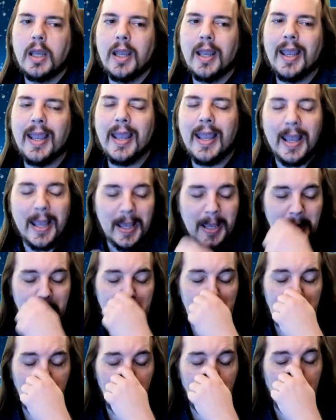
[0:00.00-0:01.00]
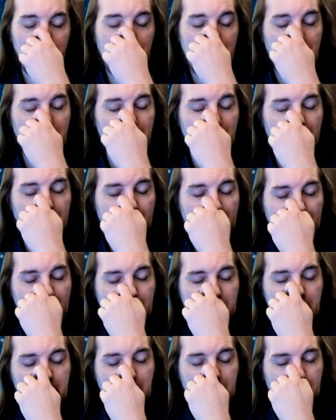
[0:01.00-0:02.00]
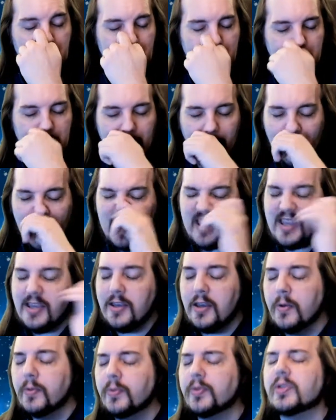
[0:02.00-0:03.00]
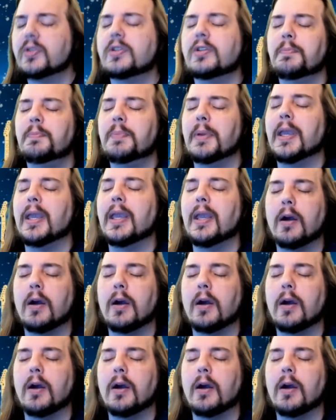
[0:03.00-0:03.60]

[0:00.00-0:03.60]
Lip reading: And while I used to be a